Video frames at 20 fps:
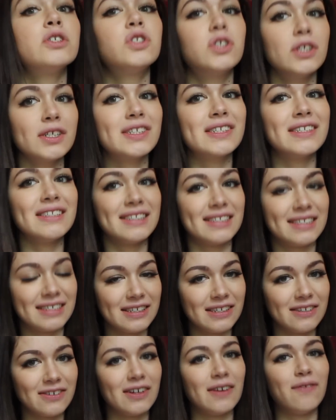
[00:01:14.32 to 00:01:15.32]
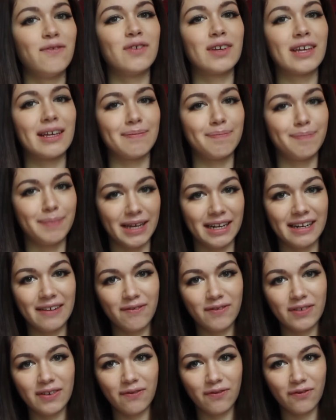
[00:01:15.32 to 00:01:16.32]
just consider if you can
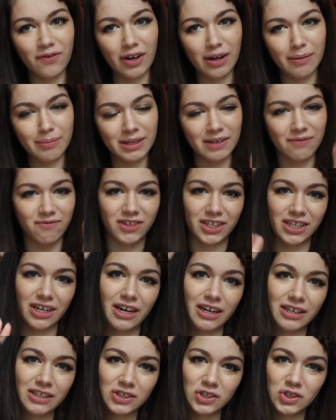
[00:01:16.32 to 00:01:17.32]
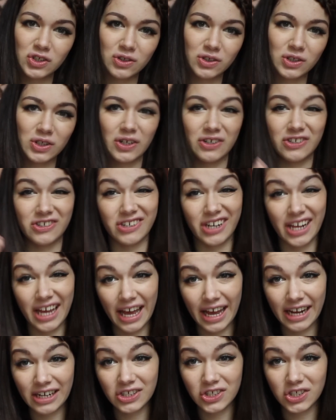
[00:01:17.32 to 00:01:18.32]
benefit from it regarding to your
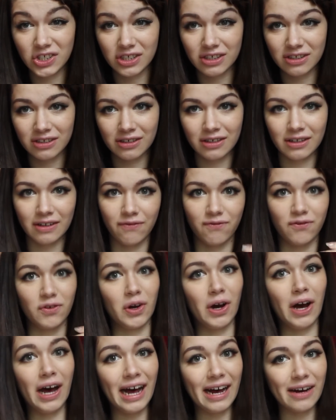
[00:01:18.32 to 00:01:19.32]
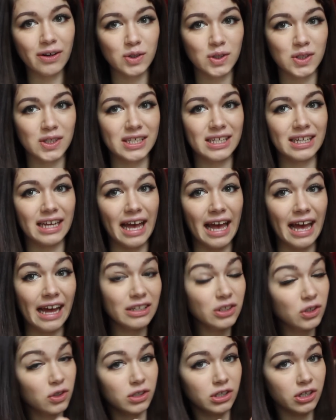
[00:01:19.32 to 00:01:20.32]
education, if your housing
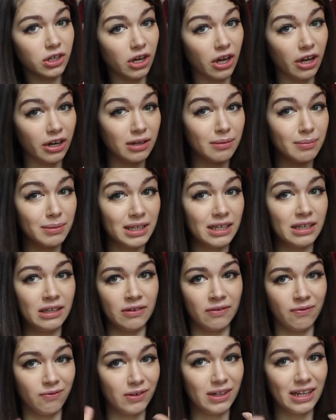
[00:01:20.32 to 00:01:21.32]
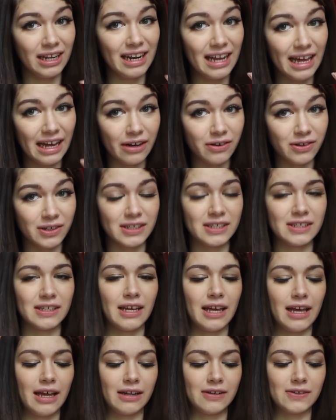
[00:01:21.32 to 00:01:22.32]
and your economy will allow it,
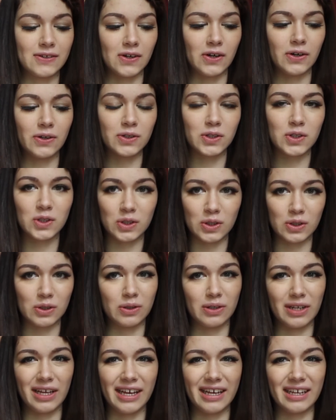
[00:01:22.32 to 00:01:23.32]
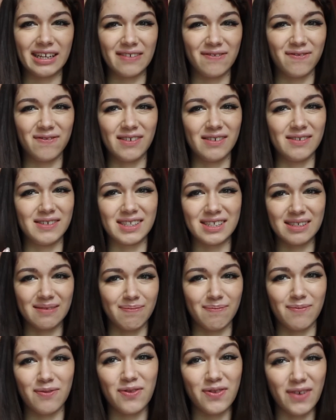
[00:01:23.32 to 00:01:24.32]
and also like if there is
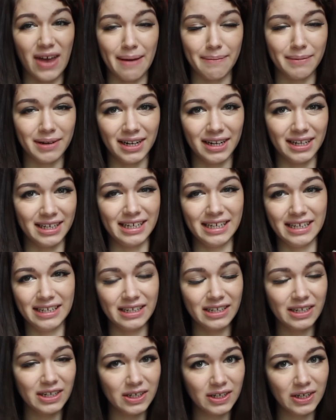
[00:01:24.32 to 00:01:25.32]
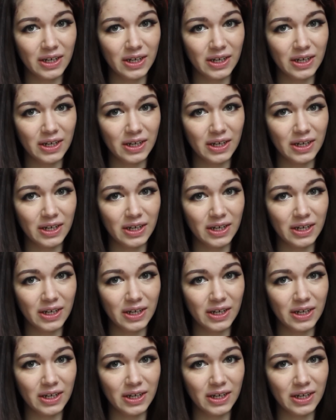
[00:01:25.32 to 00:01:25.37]
some family